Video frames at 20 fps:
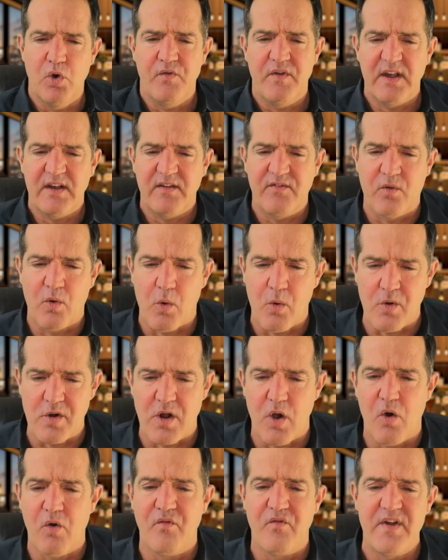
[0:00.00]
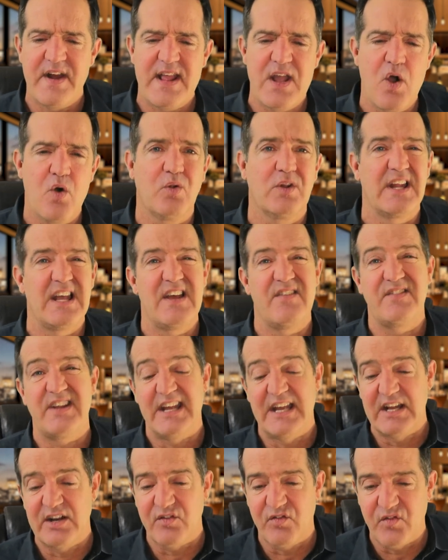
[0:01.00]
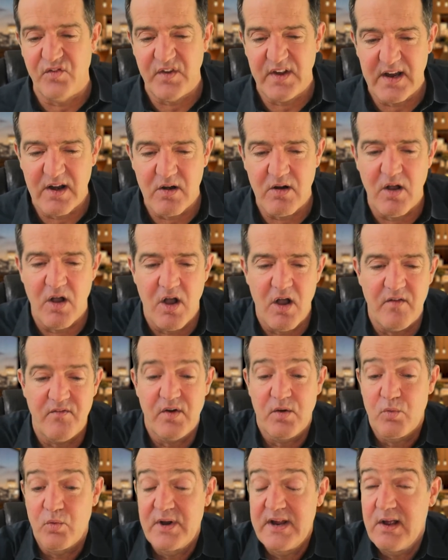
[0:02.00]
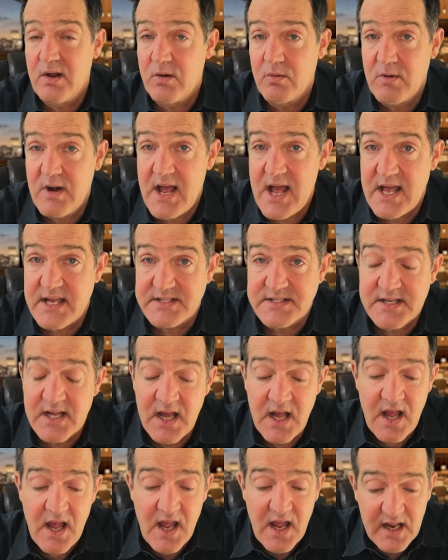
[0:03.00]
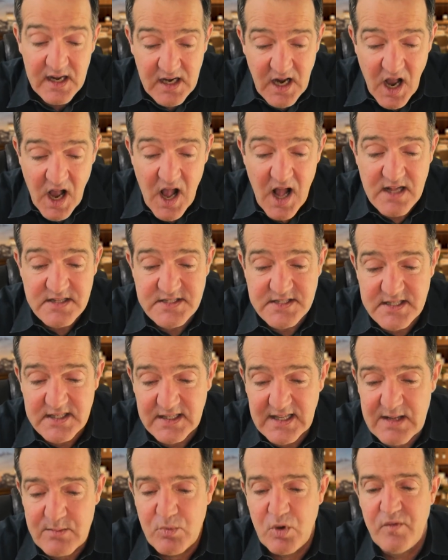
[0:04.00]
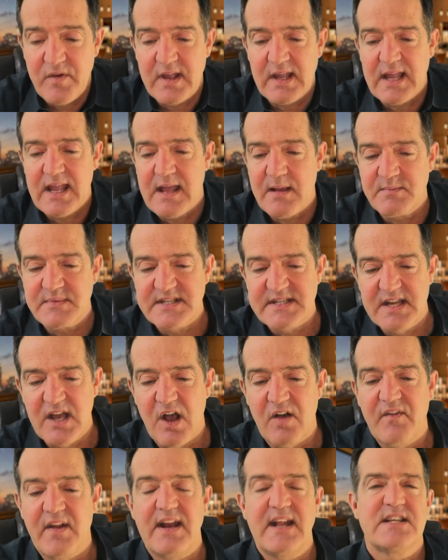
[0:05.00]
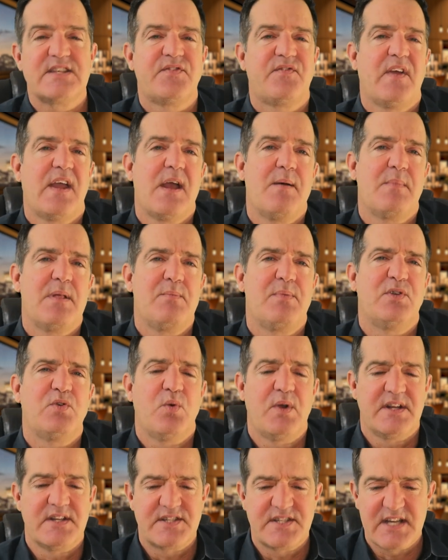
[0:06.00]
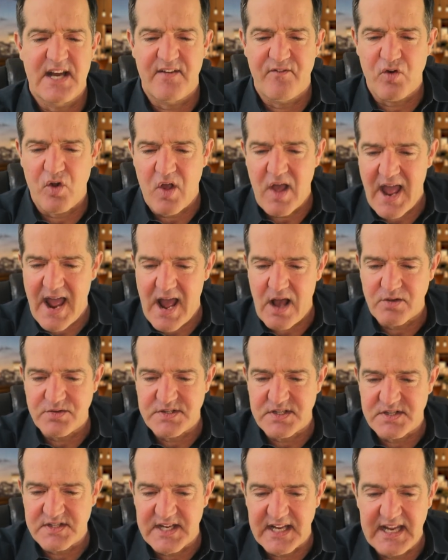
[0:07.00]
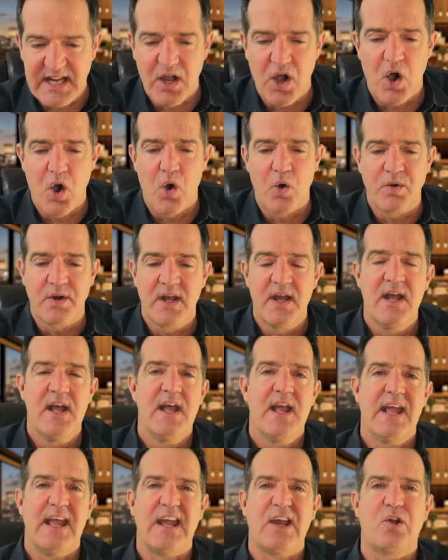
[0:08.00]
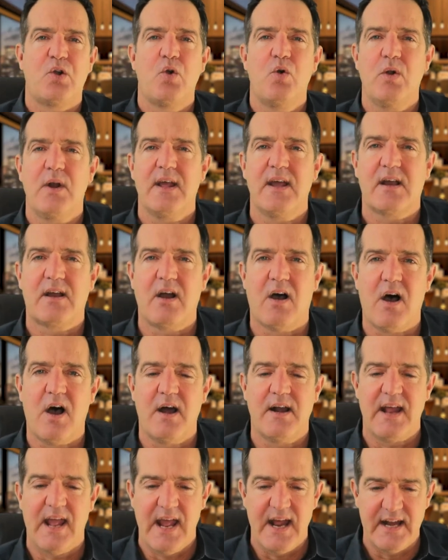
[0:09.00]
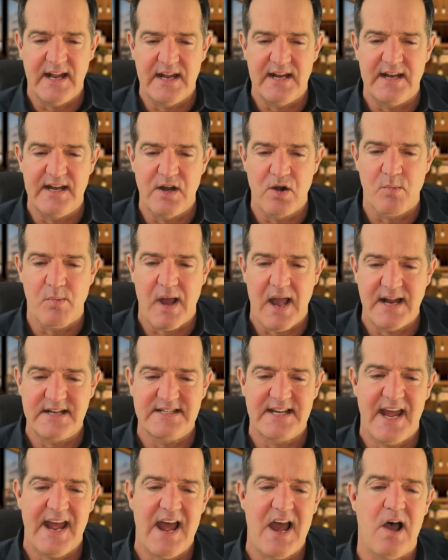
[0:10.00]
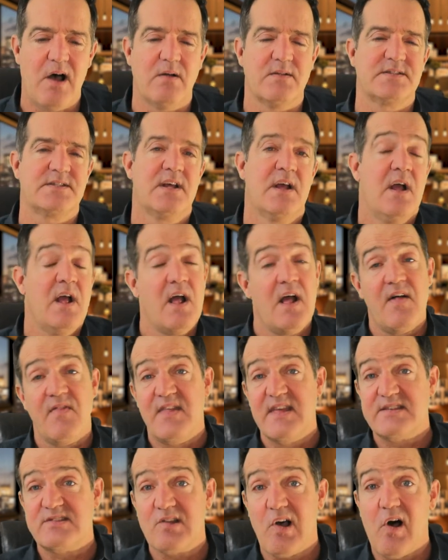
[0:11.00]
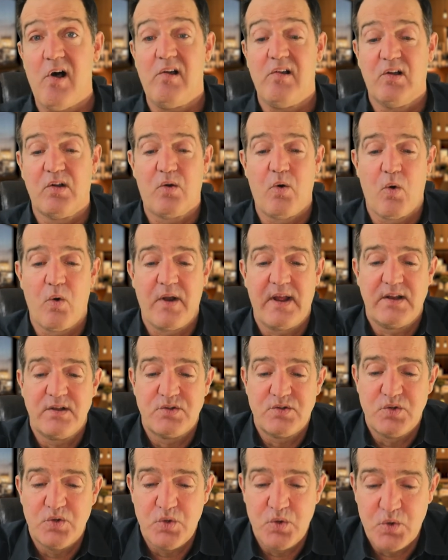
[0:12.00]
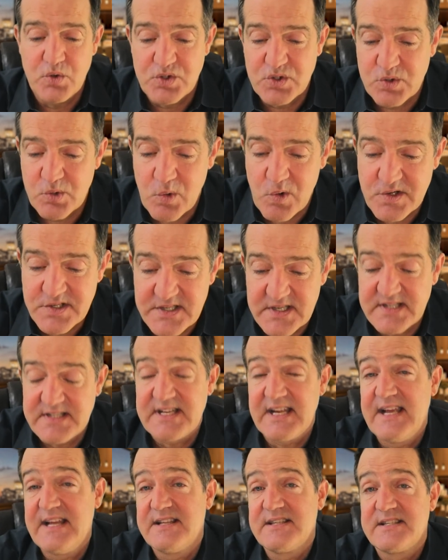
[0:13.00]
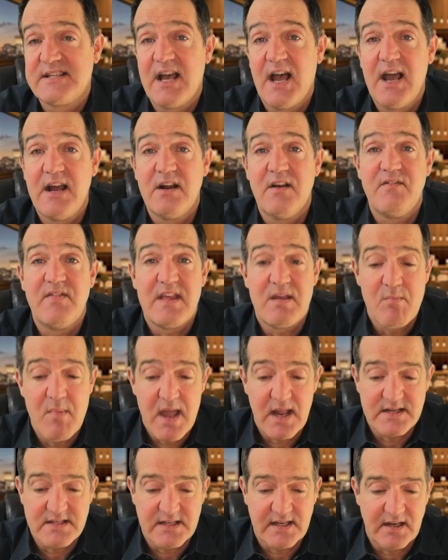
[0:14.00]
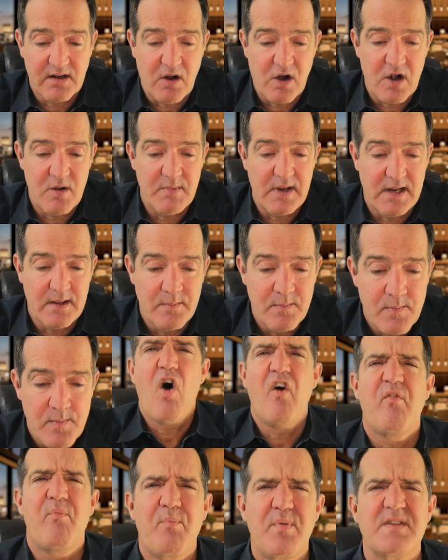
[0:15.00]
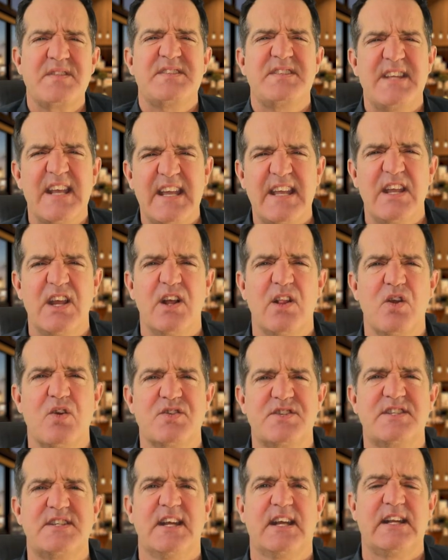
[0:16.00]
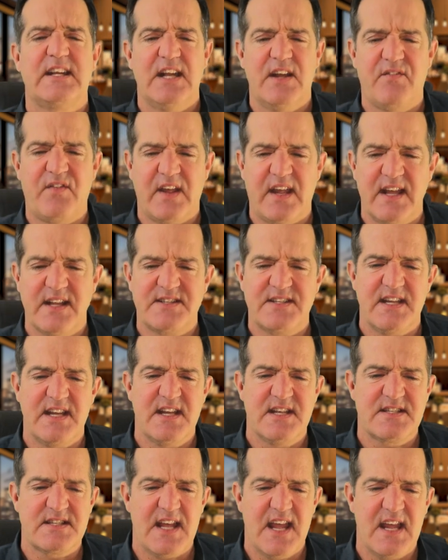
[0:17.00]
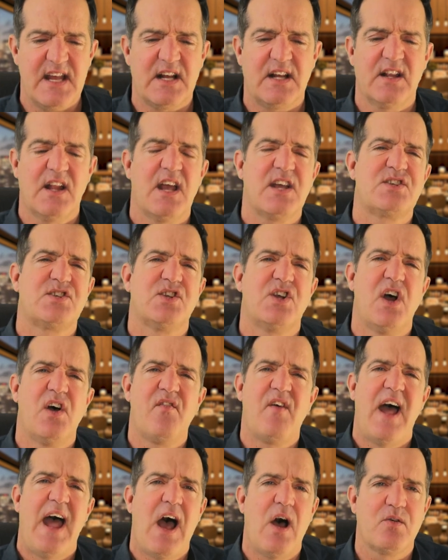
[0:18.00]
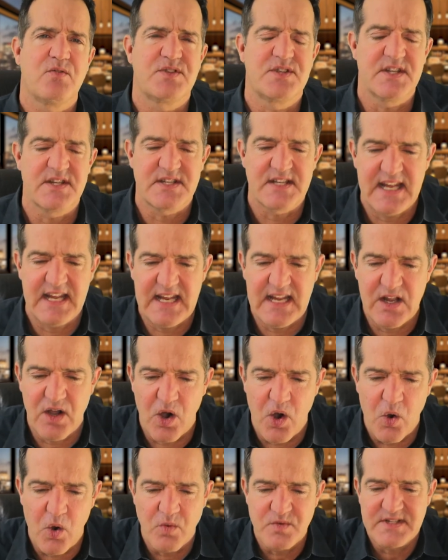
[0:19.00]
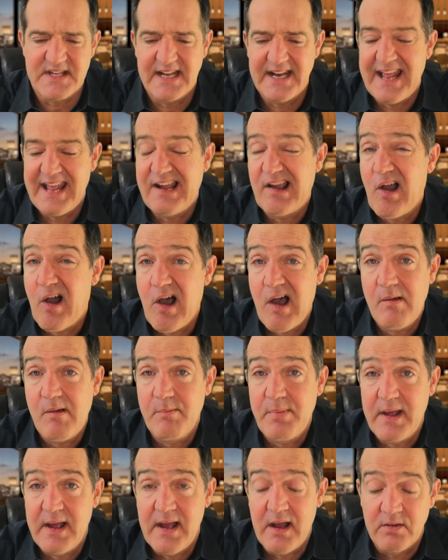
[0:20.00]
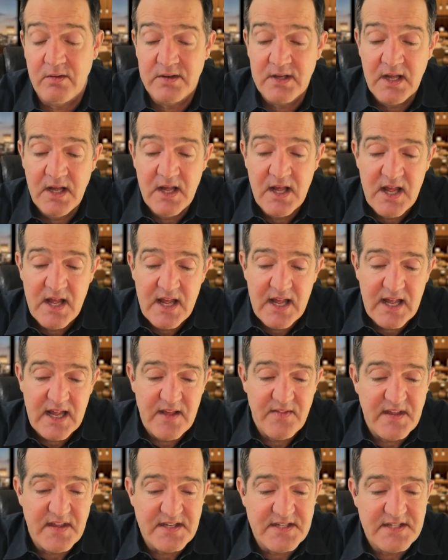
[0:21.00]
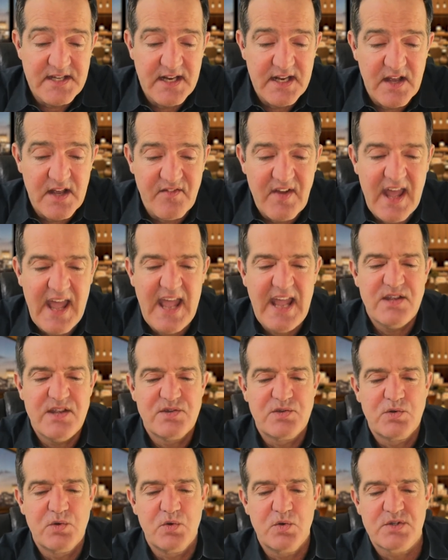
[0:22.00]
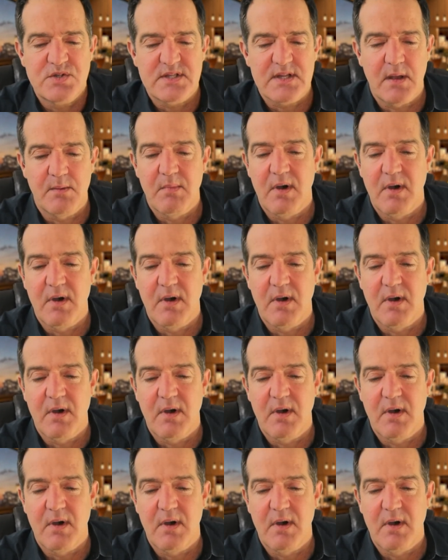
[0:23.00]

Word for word: moving forward, Ovidio lived in fear of rearrest, constantly moving himself and his family between several houses he owned in Culiacan and in nearby towns. This all according to sources inside of the Mexican army. Of particular significance is a collection of houses he owns in a compound in the city of Jesus